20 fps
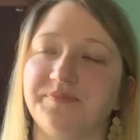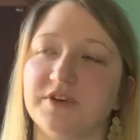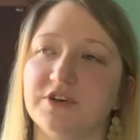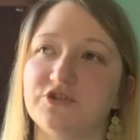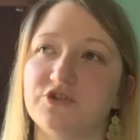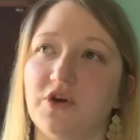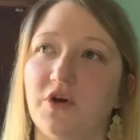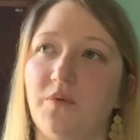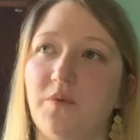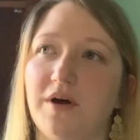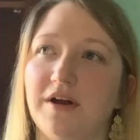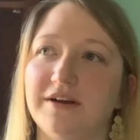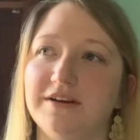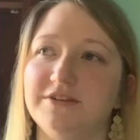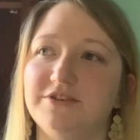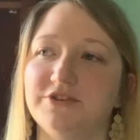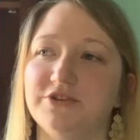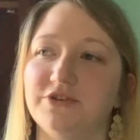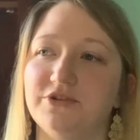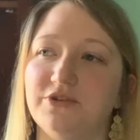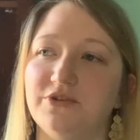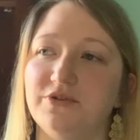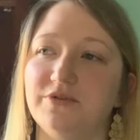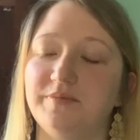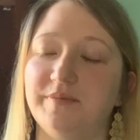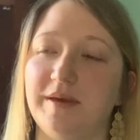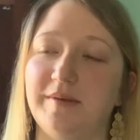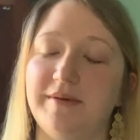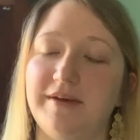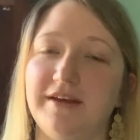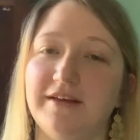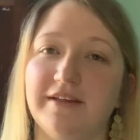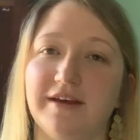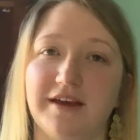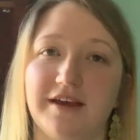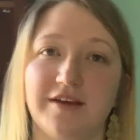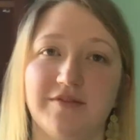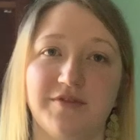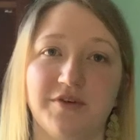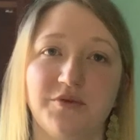So I wanted to maybe,
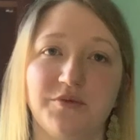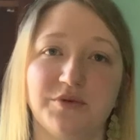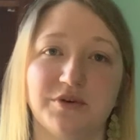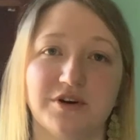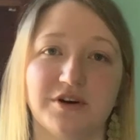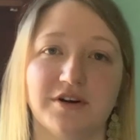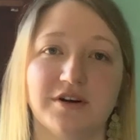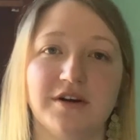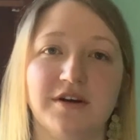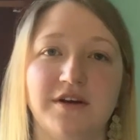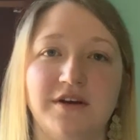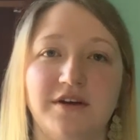like, if it were